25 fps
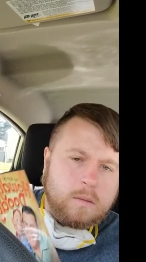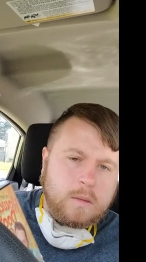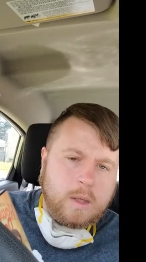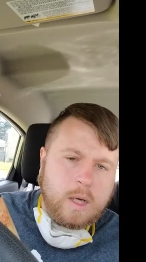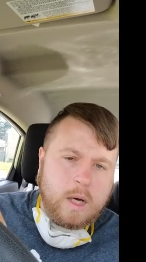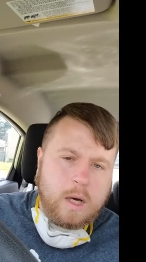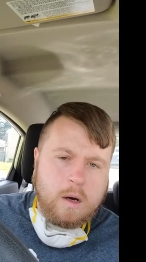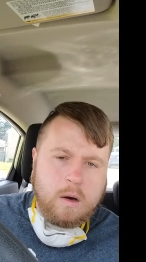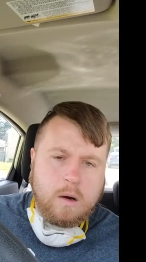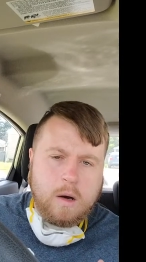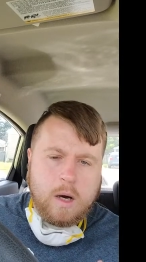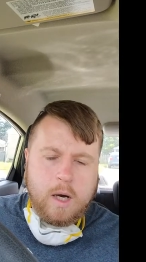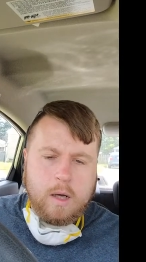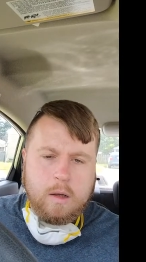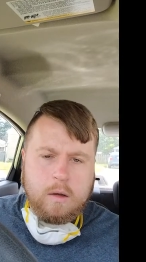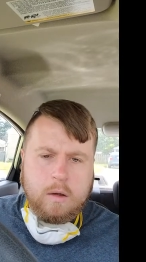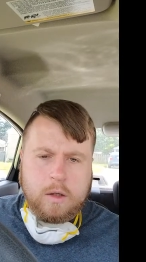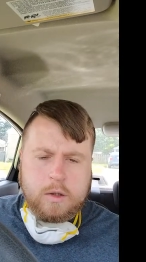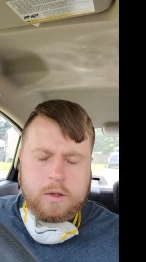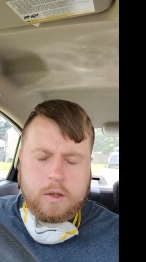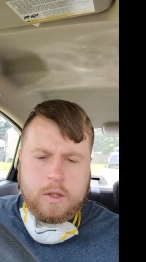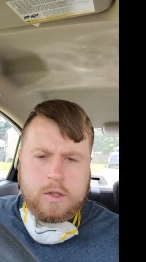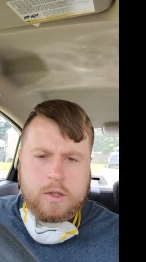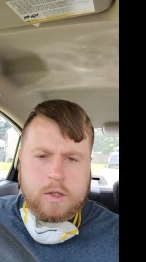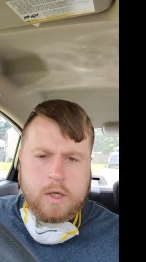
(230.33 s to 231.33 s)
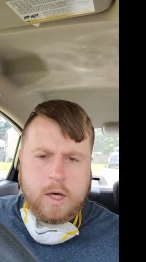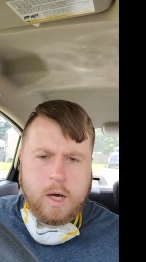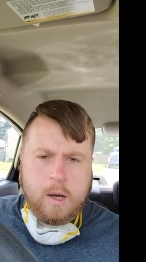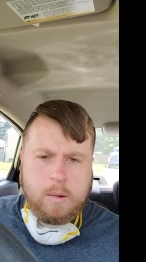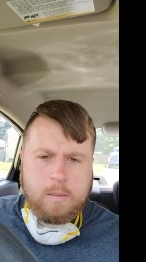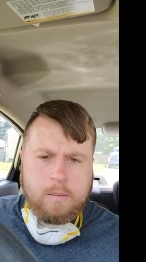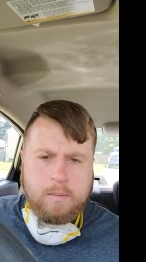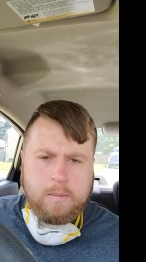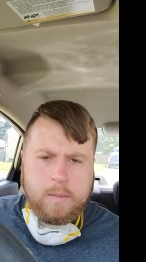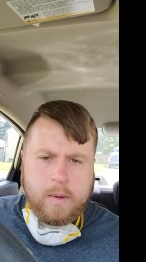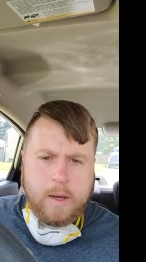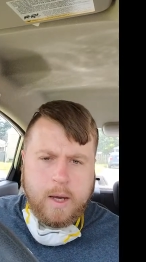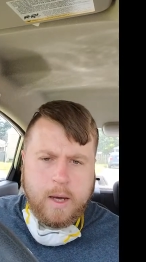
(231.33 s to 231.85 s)
Now, I looked these
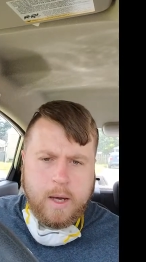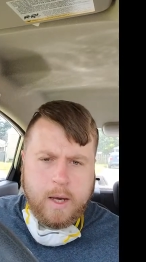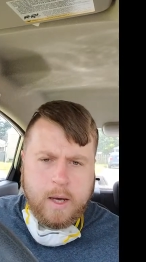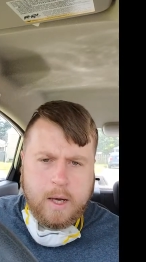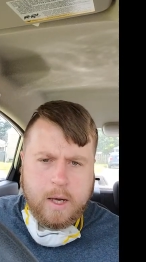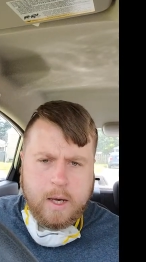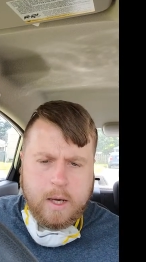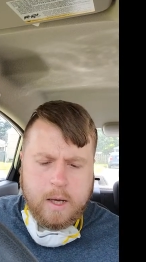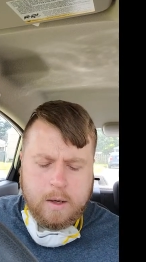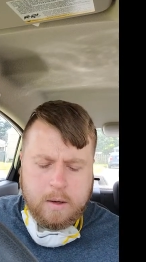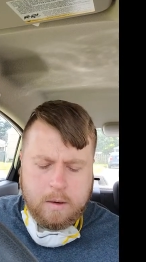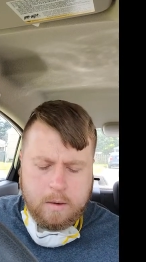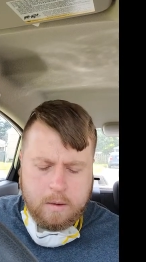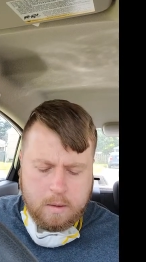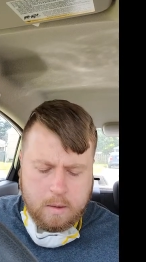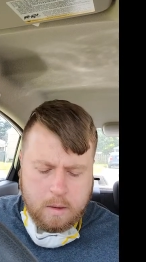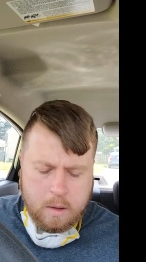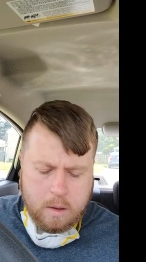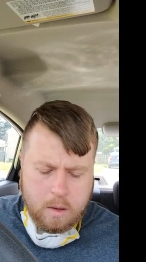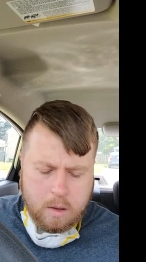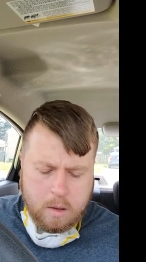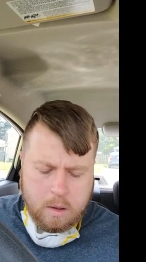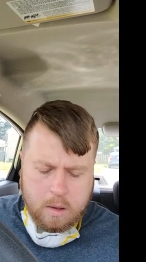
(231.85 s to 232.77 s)
up, and